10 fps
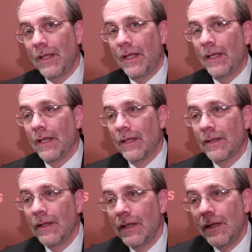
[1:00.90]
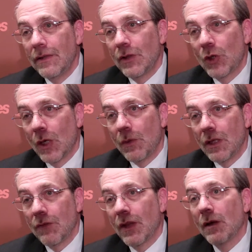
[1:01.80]
and determine
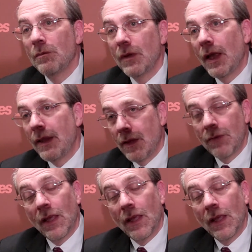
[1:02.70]
if they